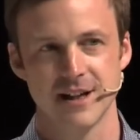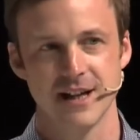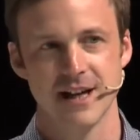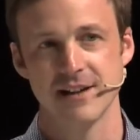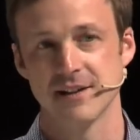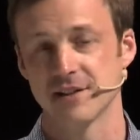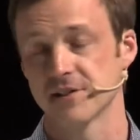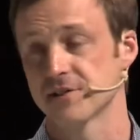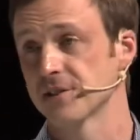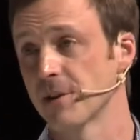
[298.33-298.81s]
I
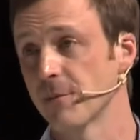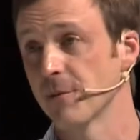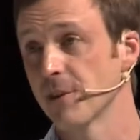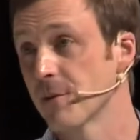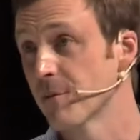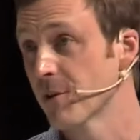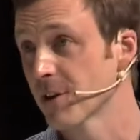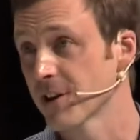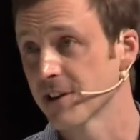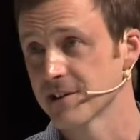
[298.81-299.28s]
think some of
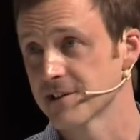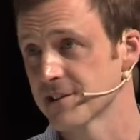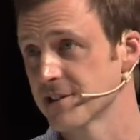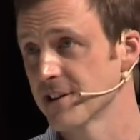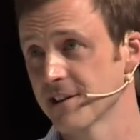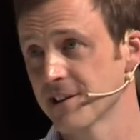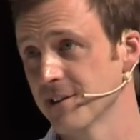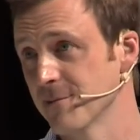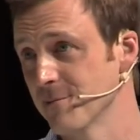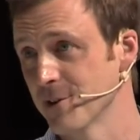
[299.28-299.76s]
them are going to
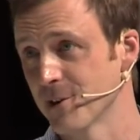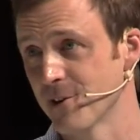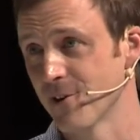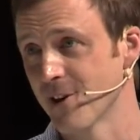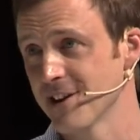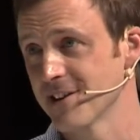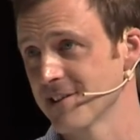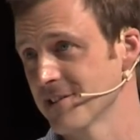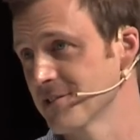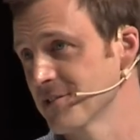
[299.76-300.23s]
stick and be
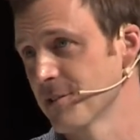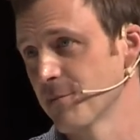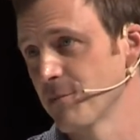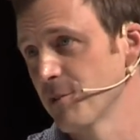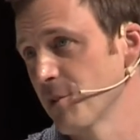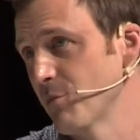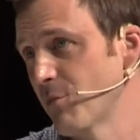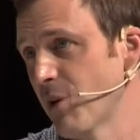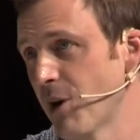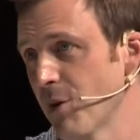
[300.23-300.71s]
great, and some of
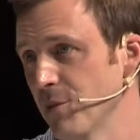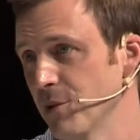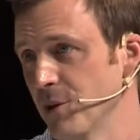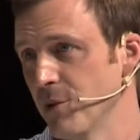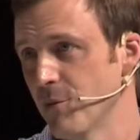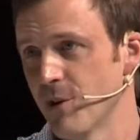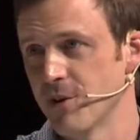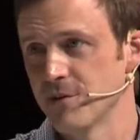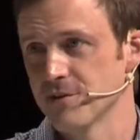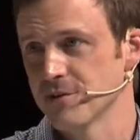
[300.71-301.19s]
them probably
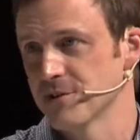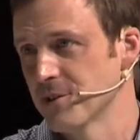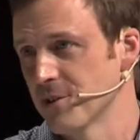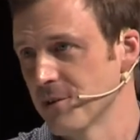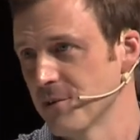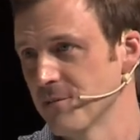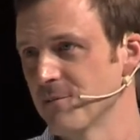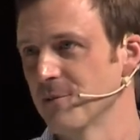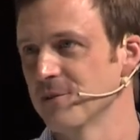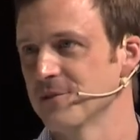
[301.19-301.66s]
won't,
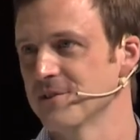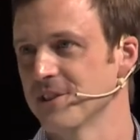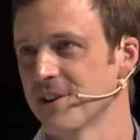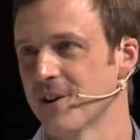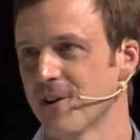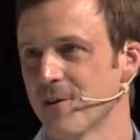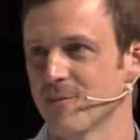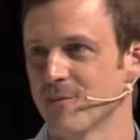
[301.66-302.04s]
so we'll see how